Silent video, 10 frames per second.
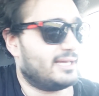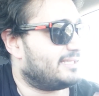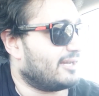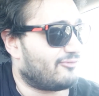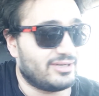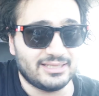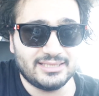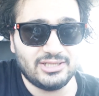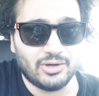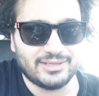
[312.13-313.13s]
I
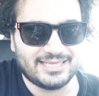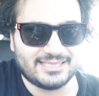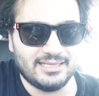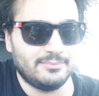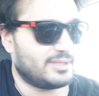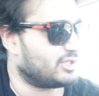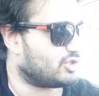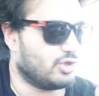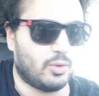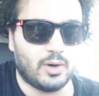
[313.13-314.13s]
definitely know that's him
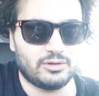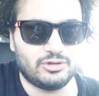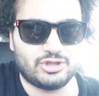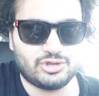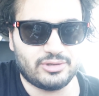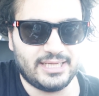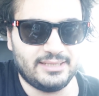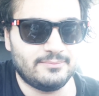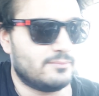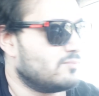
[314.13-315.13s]
because no other
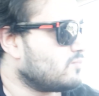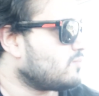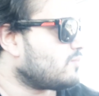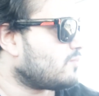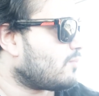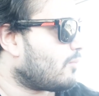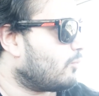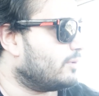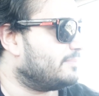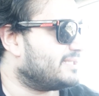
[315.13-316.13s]

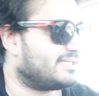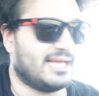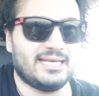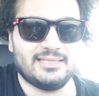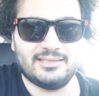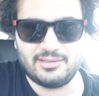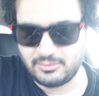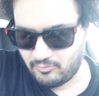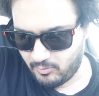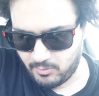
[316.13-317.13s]
train would be standing there.